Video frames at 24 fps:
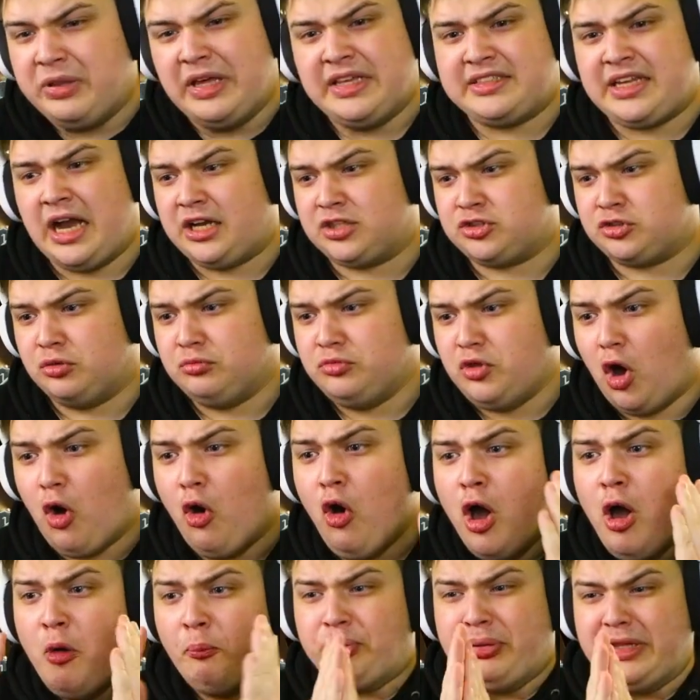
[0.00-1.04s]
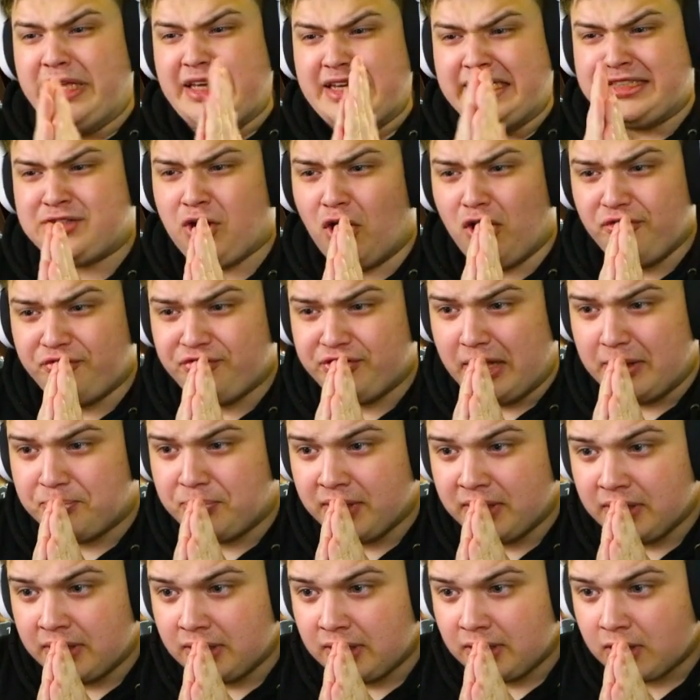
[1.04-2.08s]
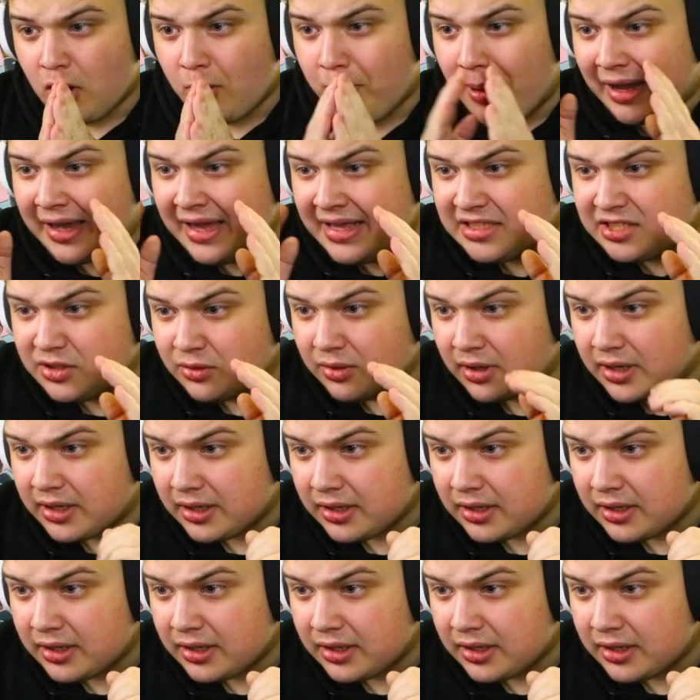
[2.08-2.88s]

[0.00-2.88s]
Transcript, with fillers: Cash Go. No, please, Coin Flip. Go back into it.